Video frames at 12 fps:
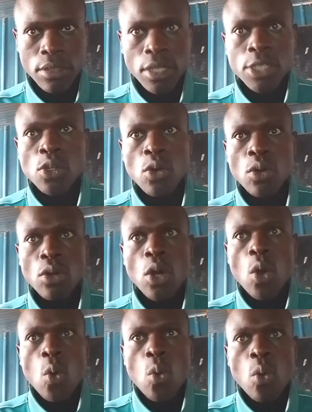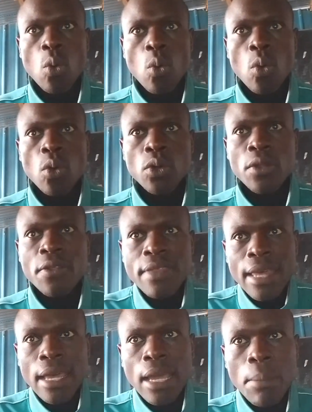So,
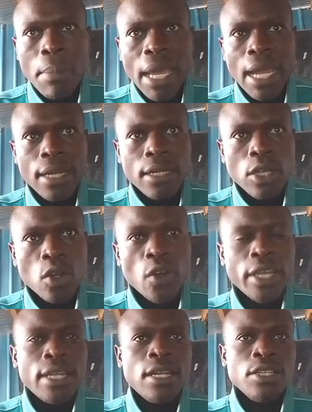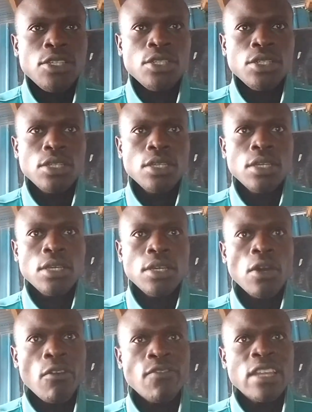the mechanical energy
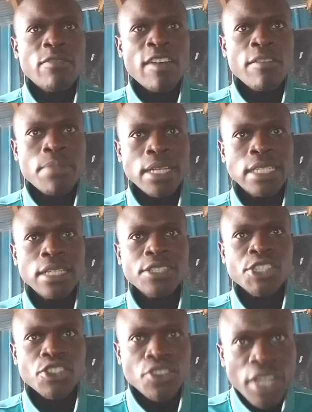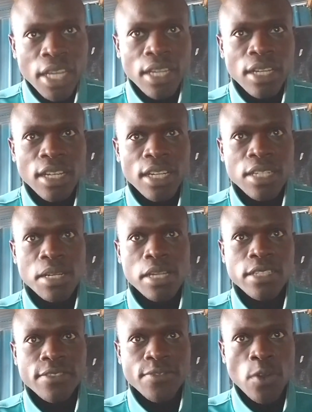of the vibrating string
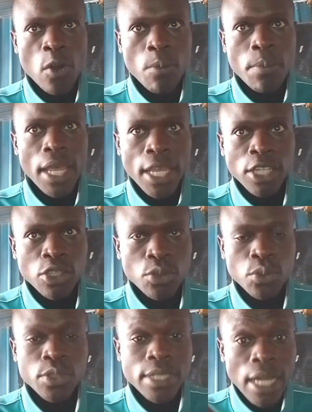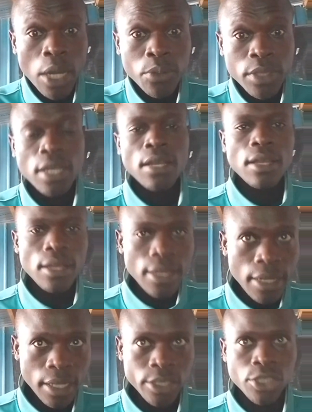transforms into sound
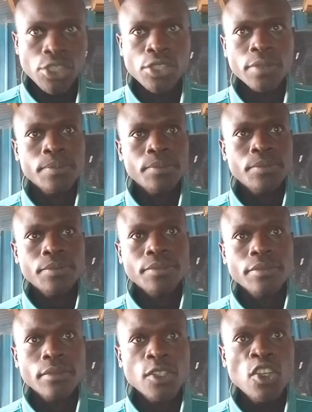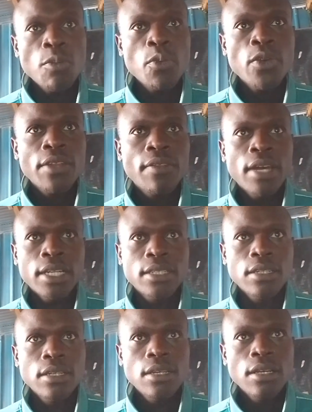energy. I hope you get
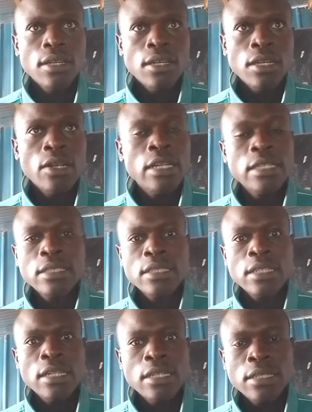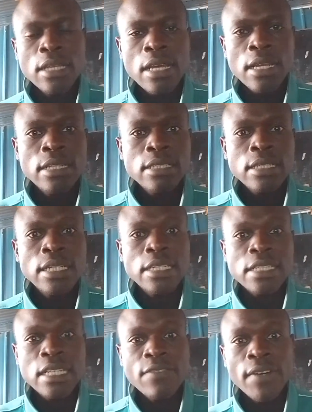that. Now let
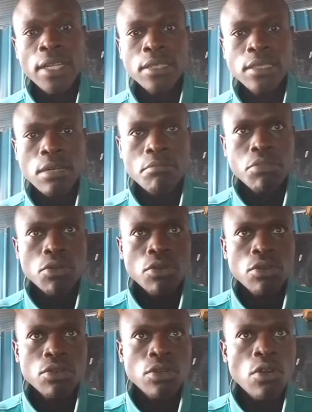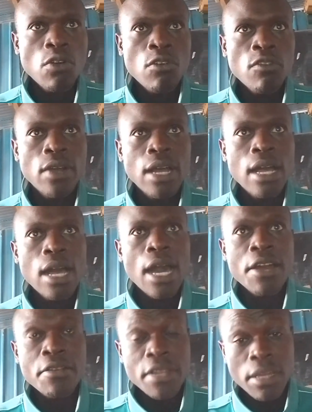us give an example of
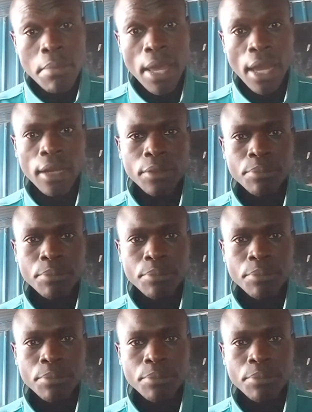a ring bell.